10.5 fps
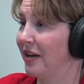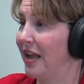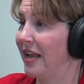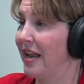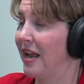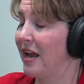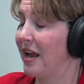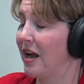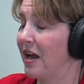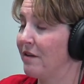And
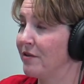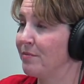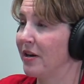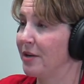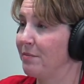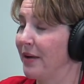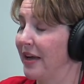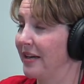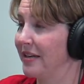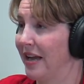everybody
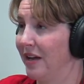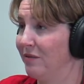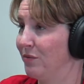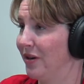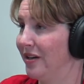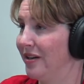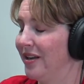begged to have one.